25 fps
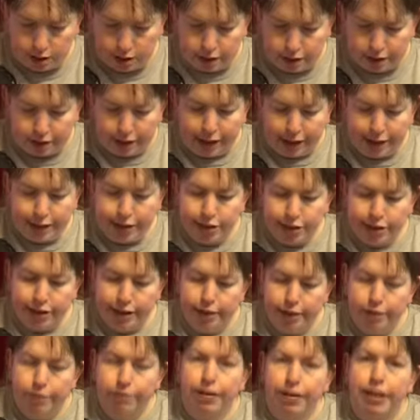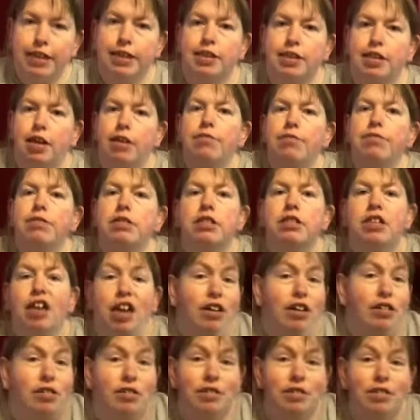Can you tell fake stuff? No.
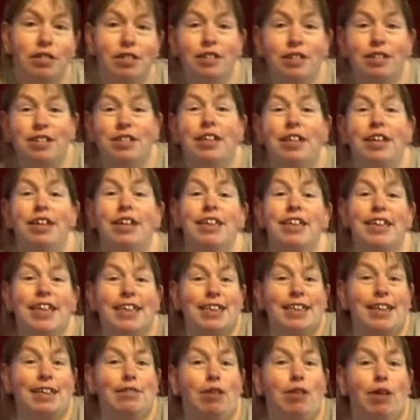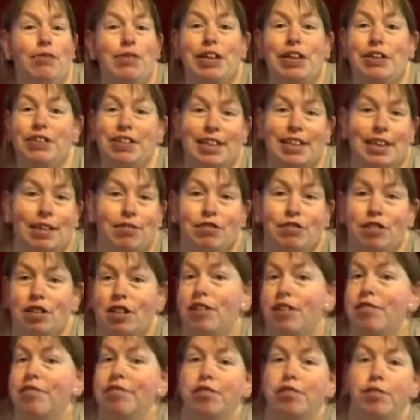This is why we don't sell
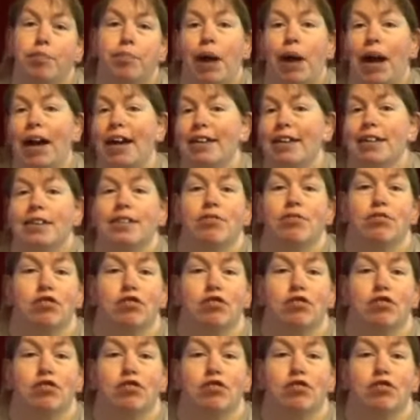clothes or bags or